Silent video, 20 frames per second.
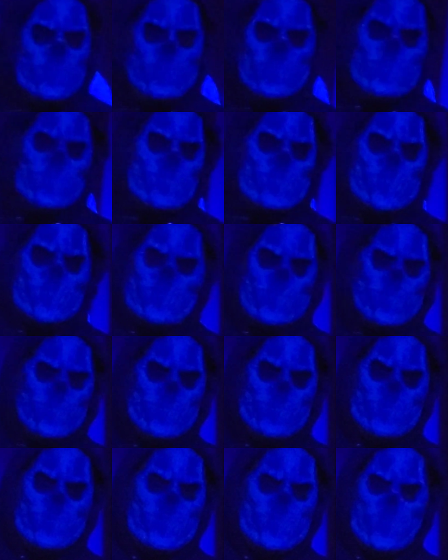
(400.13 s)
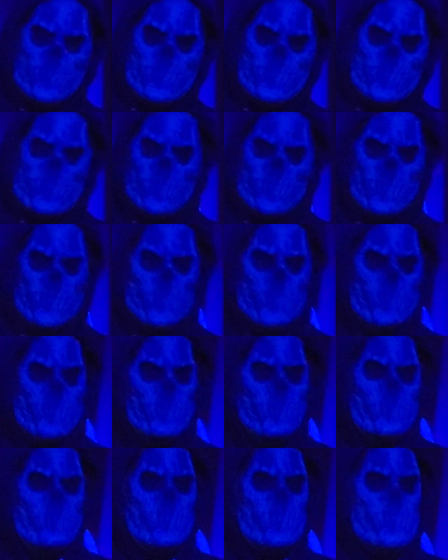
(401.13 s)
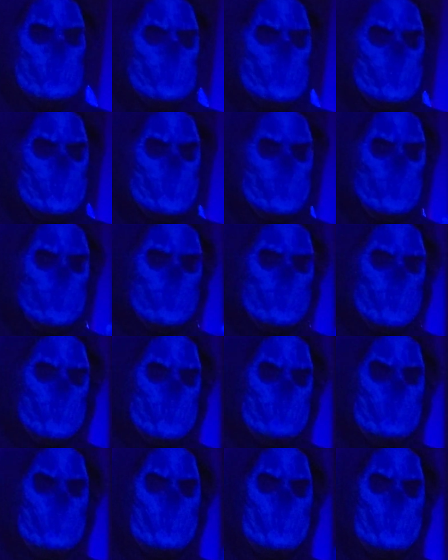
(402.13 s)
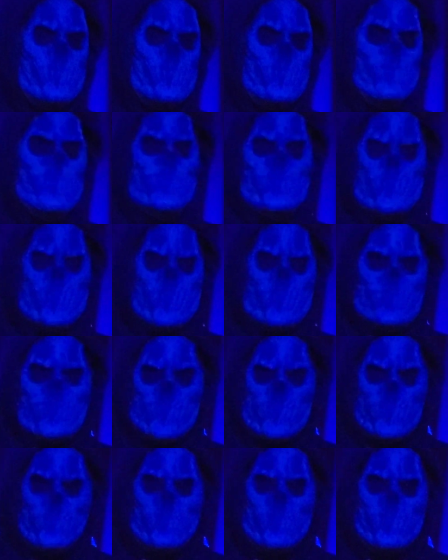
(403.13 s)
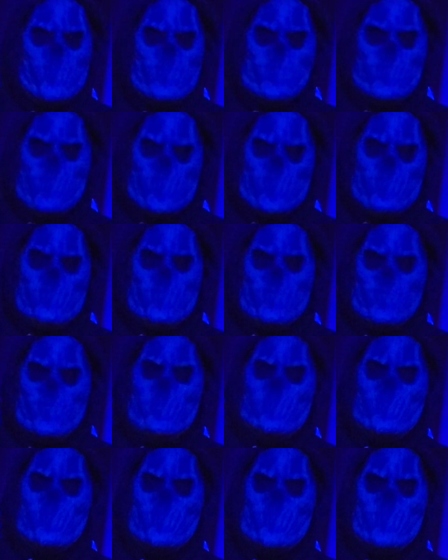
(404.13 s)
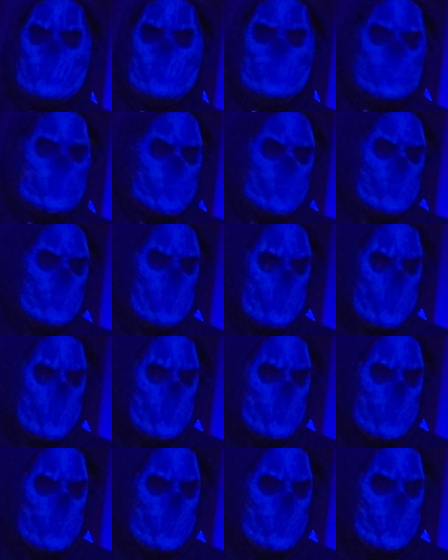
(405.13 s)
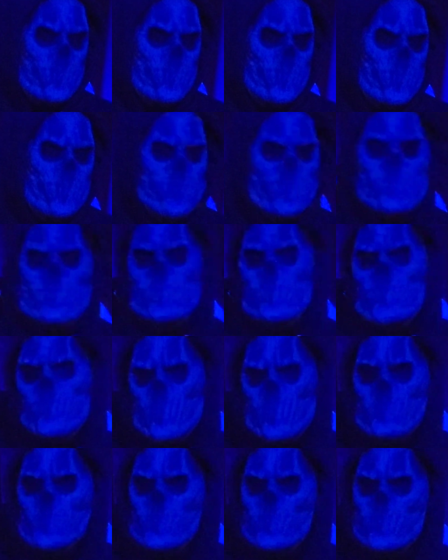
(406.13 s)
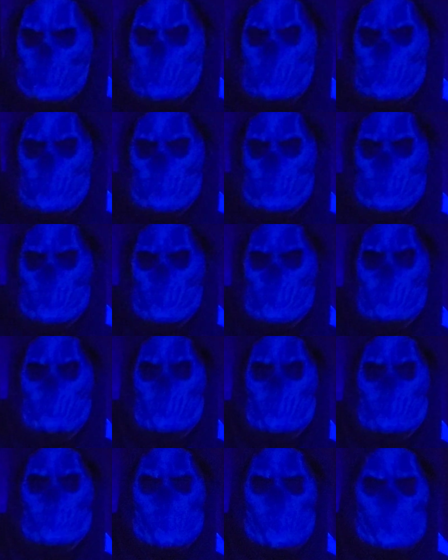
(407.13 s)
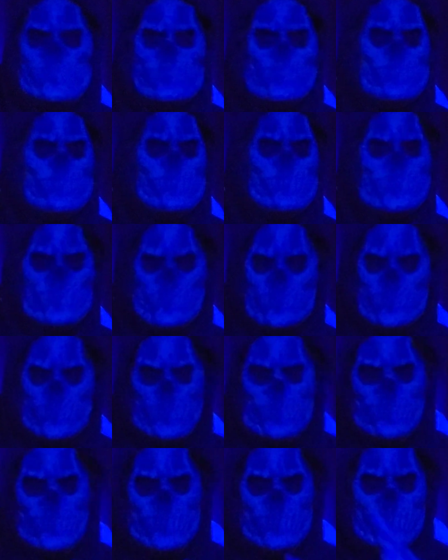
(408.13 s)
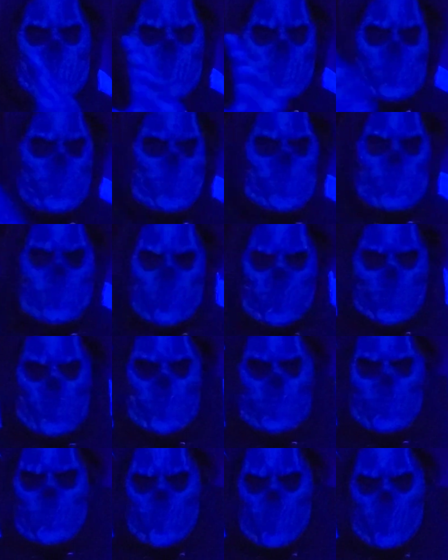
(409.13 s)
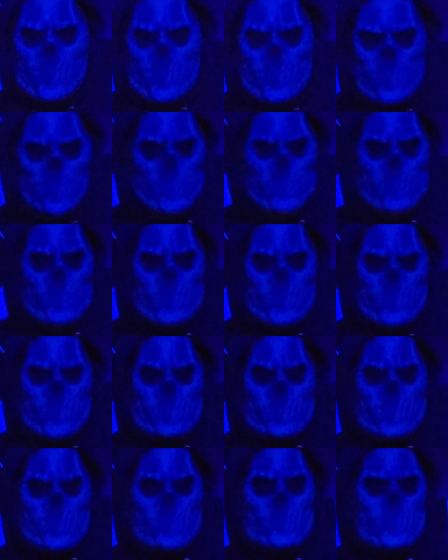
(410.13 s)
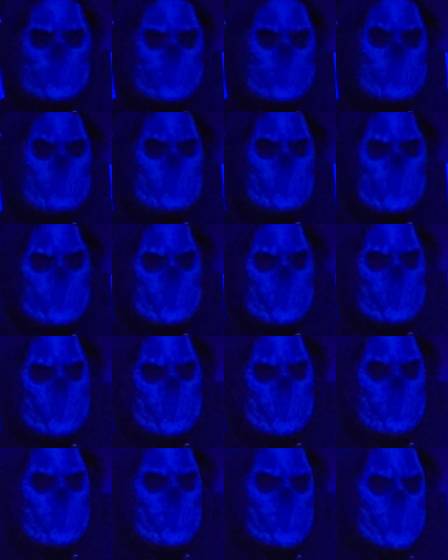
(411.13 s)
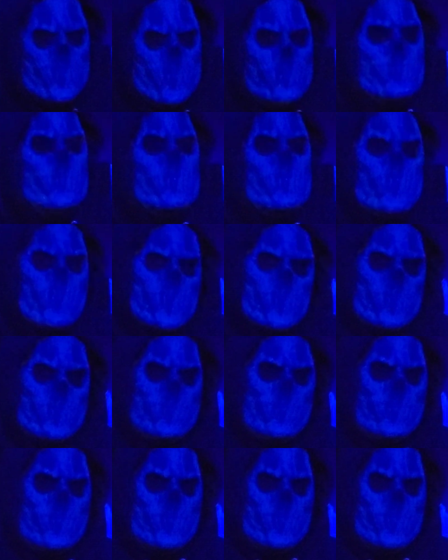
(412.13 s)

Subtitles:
fans act like he's turned 8. The amount of applause that Daniel Jones is getting right now for playing good football is embarrassing. That just goes to show you how pathetic Daniel Jones was until the last 2 weeks.